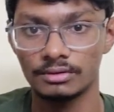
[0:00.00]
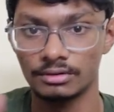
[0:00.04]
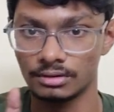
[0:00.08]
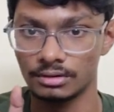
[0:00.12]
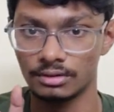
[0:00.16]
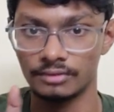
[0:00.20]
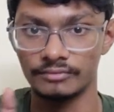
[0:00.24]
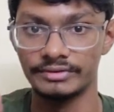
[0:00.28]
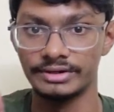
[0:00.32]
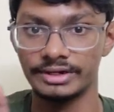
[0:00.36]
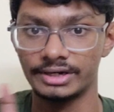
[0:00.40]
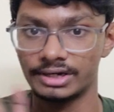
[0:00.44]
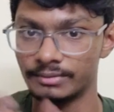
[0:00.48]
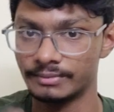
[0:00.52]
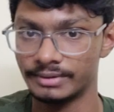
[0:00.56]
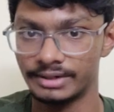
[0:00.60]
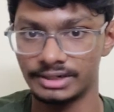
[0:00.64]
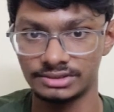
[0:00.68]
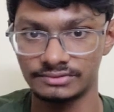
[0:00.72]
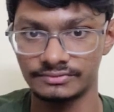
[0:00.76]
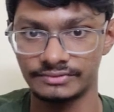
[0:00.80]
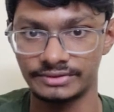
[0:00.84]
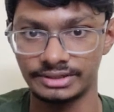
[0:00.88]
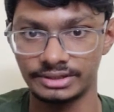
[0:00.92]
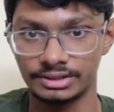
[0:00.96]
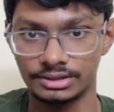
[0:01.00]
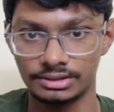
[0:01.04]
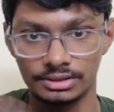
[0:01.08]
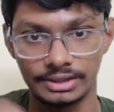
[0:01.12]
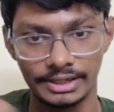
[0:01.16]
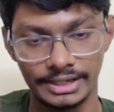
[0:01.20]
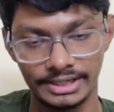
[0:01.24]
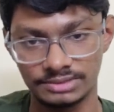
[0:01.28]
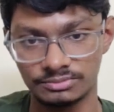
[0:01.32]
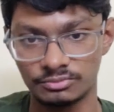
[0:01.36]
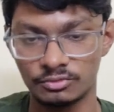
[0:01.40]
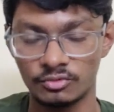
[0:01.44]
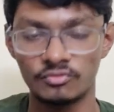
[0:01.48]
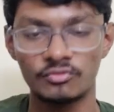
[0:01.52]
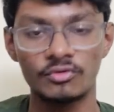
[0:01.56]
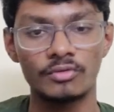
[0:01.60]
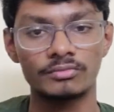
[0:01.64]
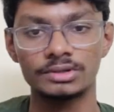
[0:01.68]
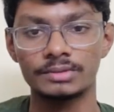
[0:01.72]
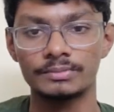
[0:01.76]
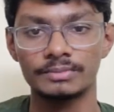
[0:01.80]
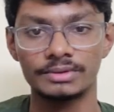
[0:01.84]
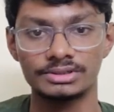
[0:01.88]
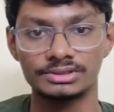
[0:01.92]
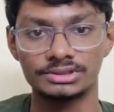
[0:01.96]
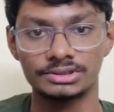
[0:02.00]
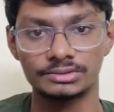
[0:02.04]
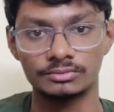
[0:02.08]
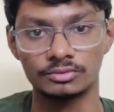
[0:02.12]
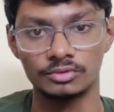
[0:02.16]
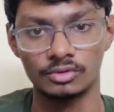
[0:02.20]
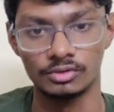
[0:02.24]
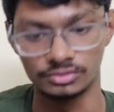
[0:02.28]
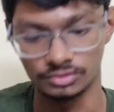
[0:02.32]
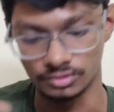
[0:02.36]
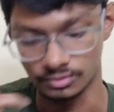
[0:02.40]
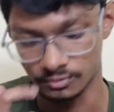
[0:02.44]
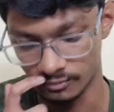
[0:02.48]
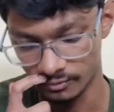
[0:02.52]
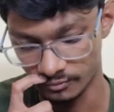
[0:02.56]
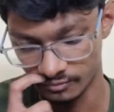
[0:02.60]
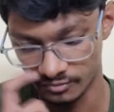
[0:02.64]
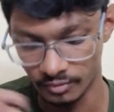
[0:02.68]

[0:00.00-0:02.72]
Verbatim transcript: uh, V D D minus V T N, as proved from the pulse input also.